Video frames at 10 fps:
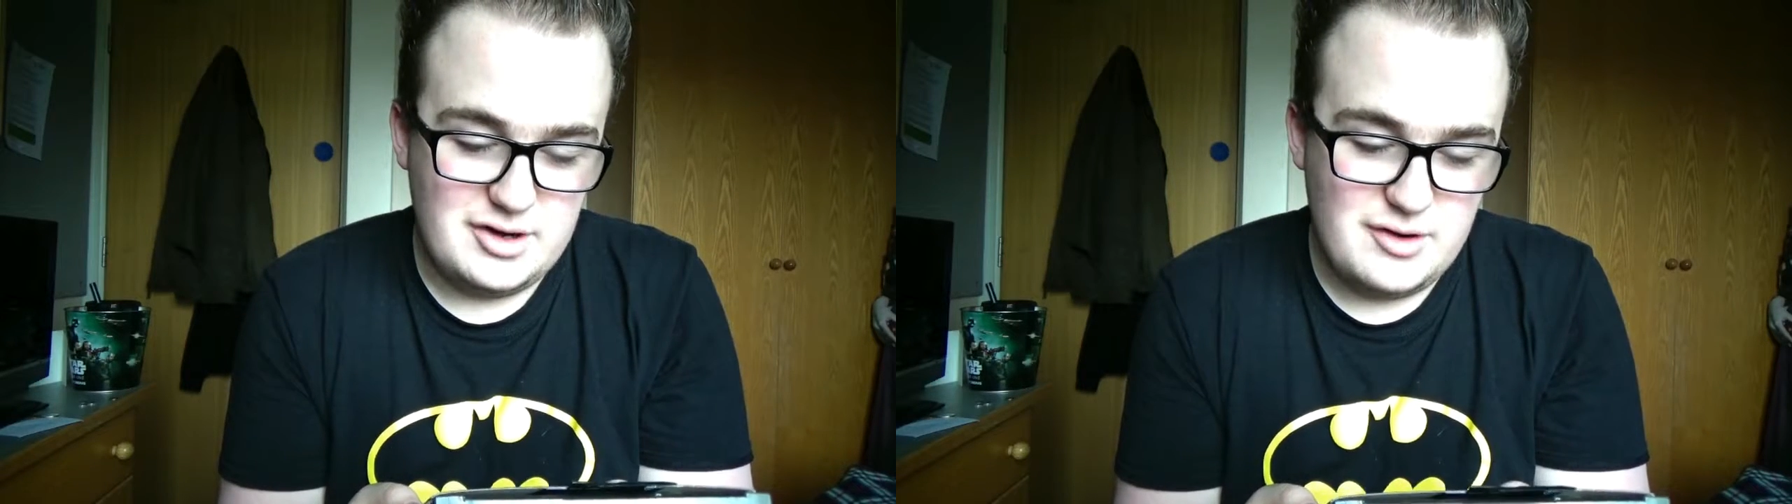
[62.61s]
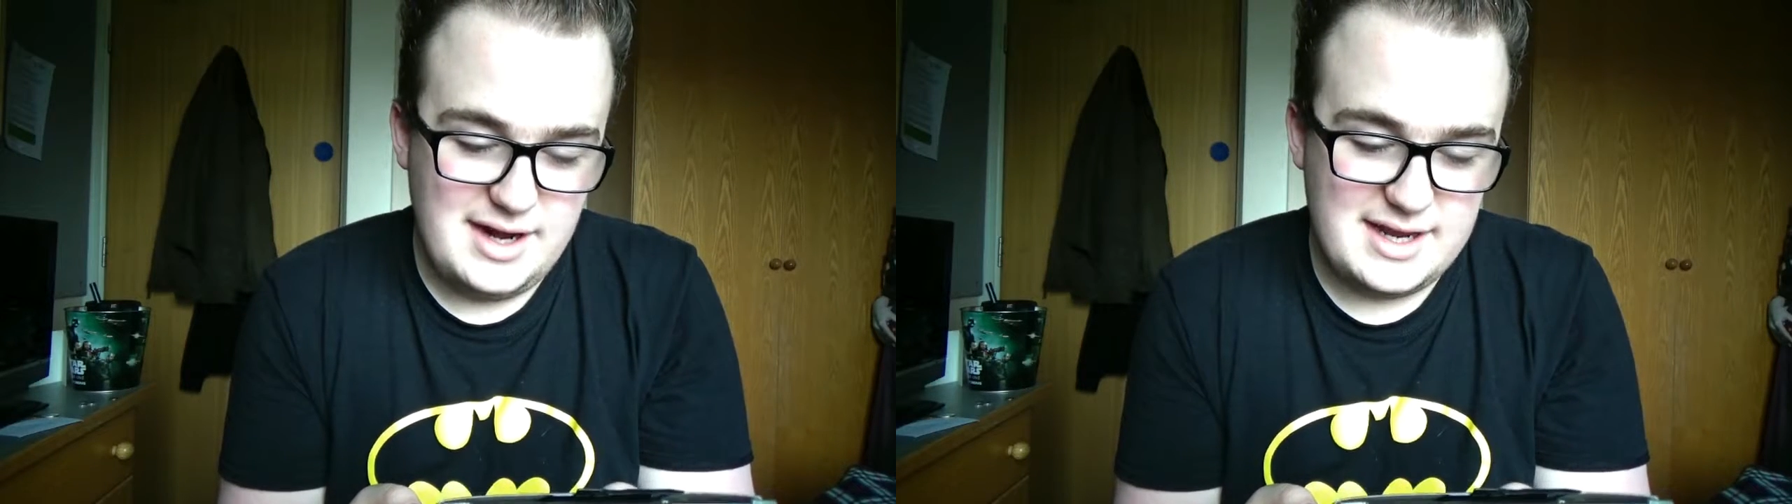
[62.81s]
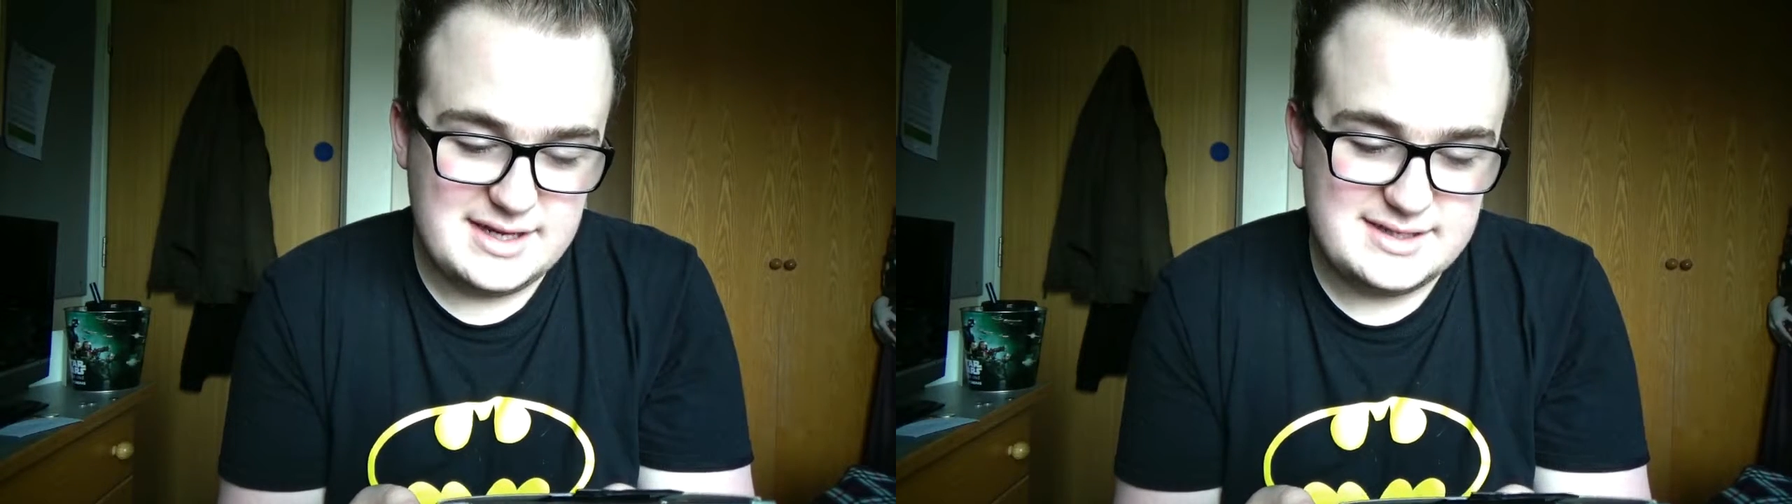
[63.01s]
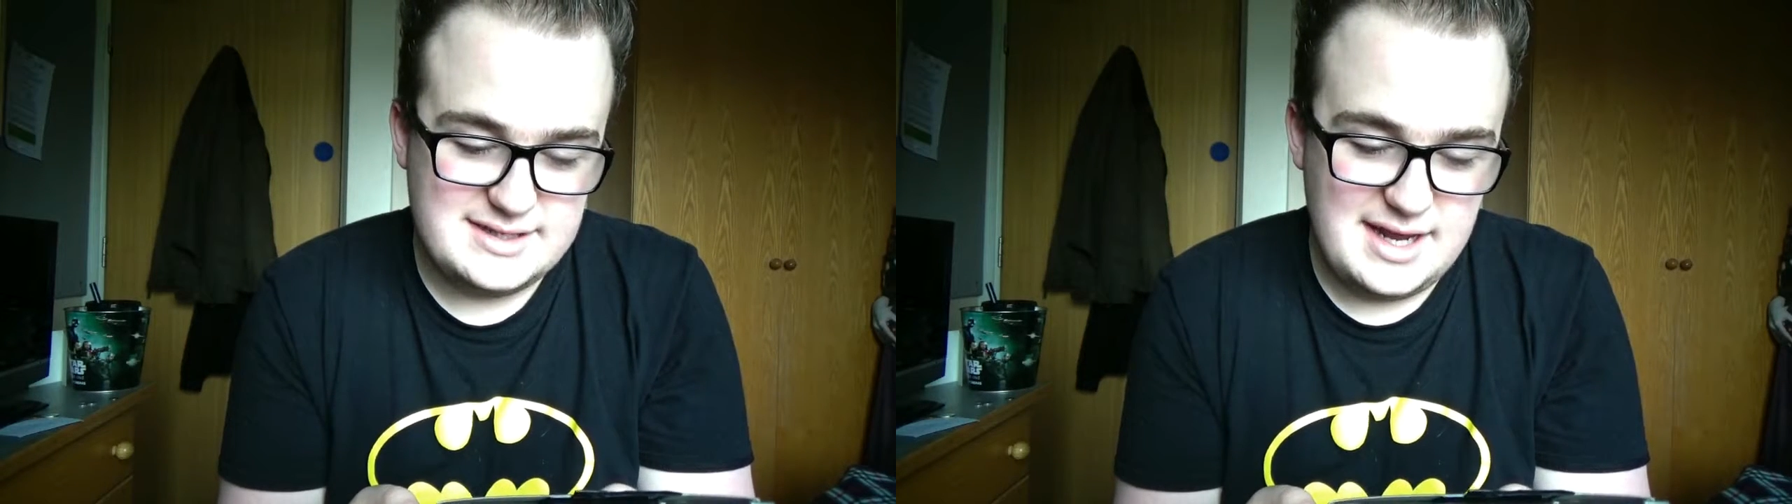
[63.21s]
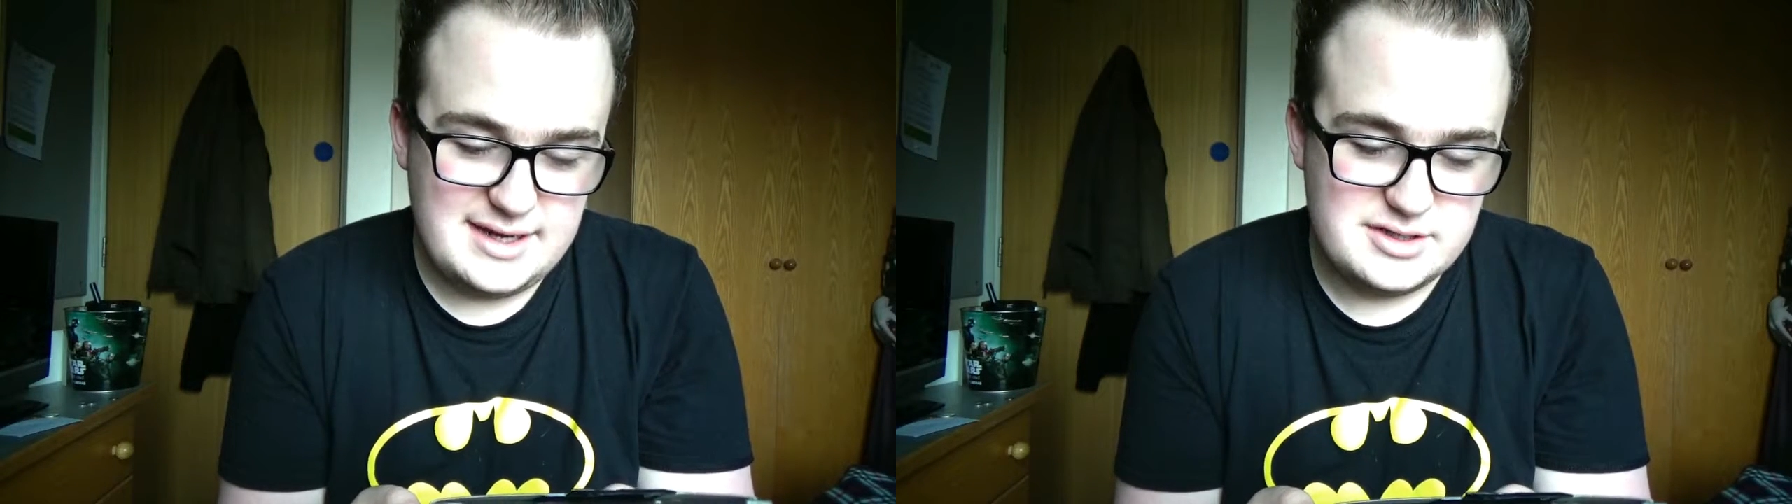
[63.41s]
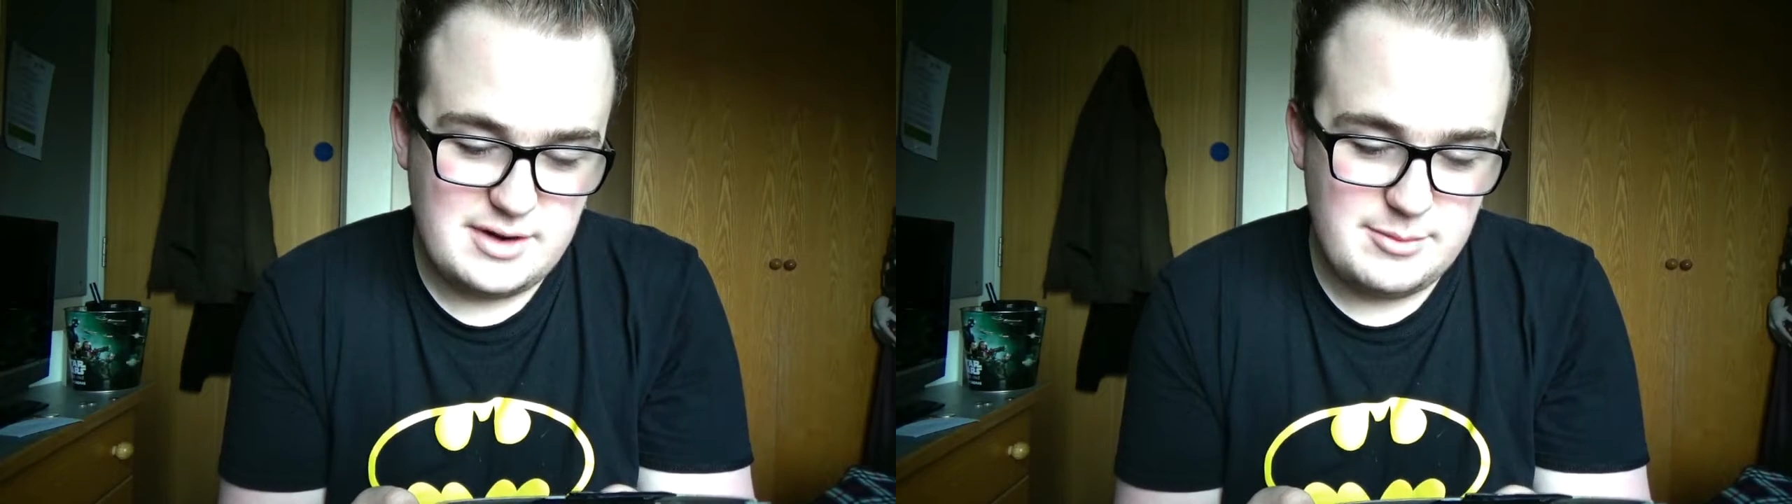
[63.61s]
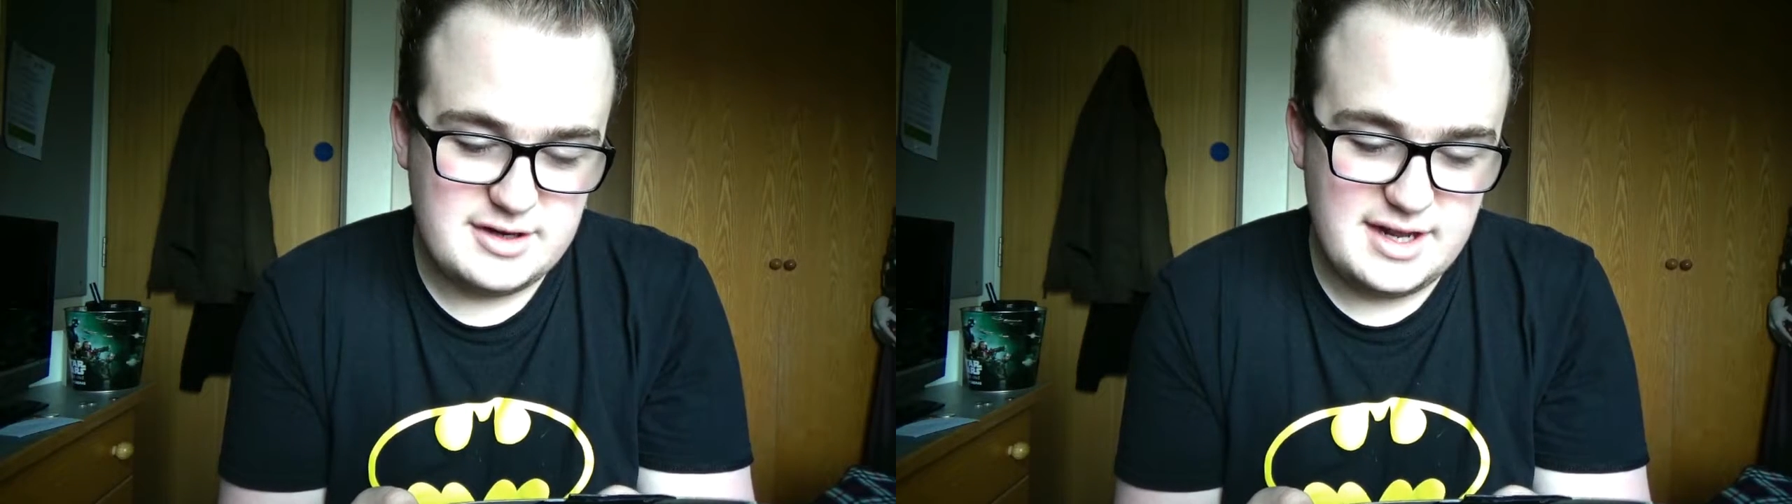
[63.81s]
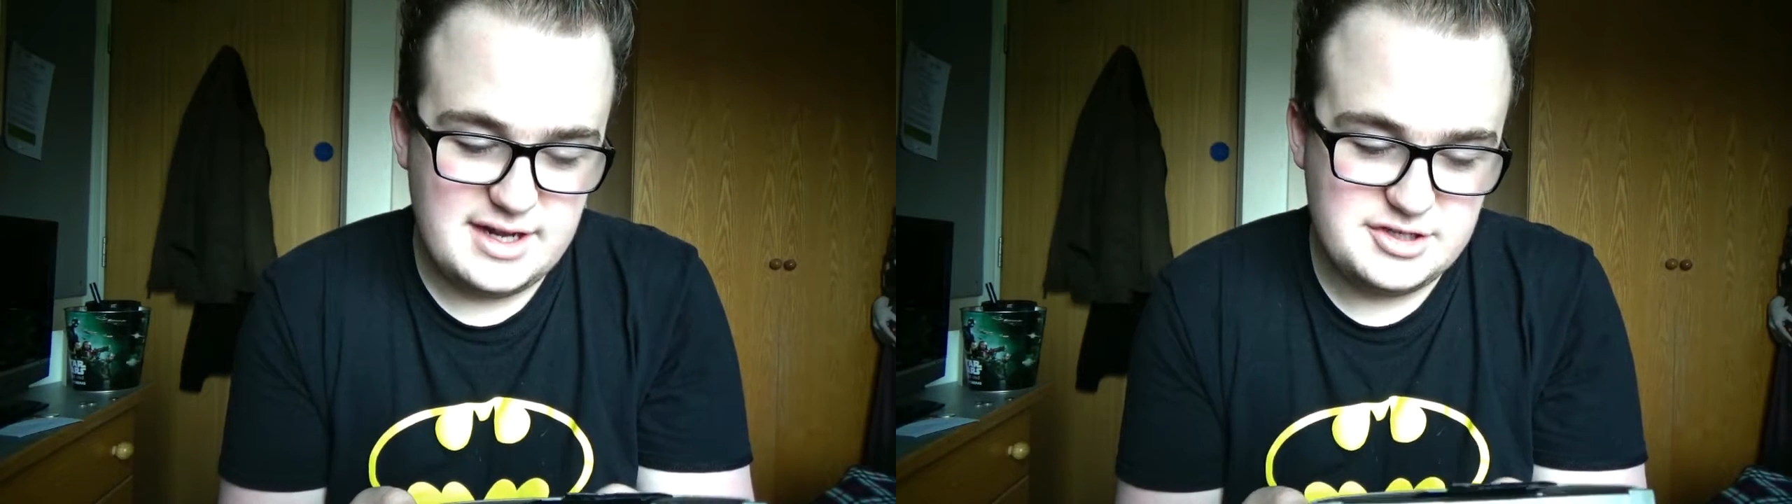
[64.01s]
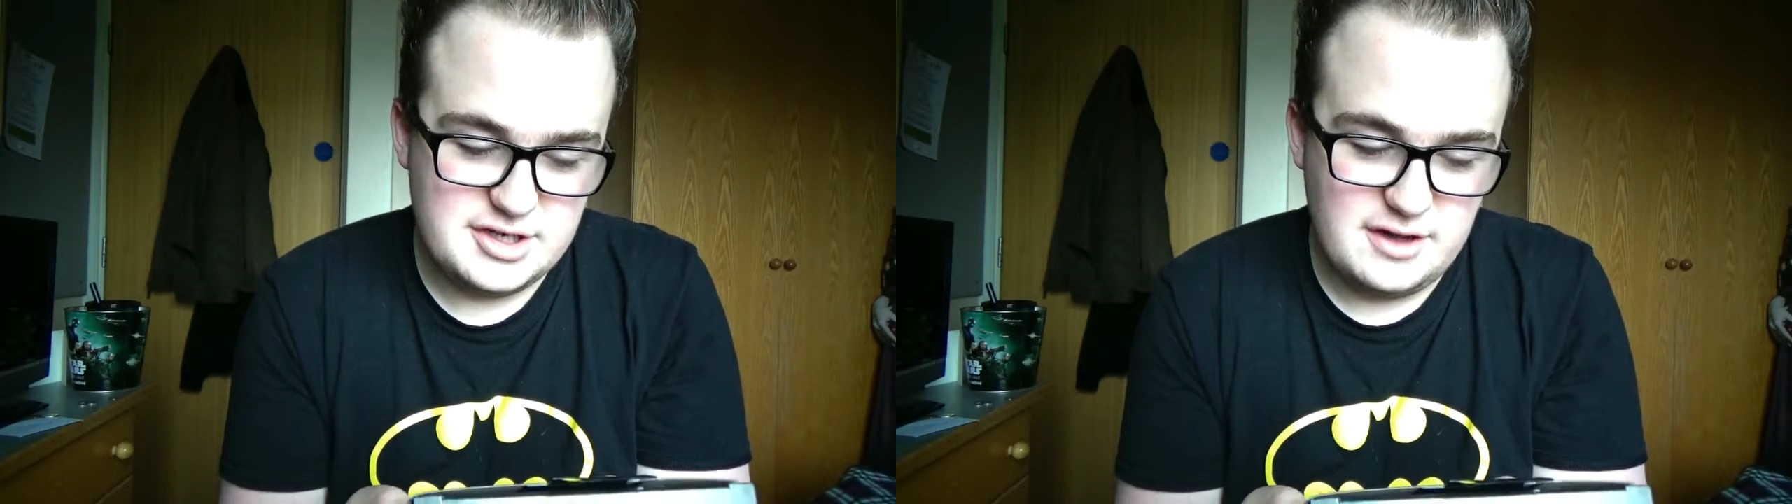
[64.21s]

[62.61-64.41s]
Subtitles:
Krennic has staked his reputation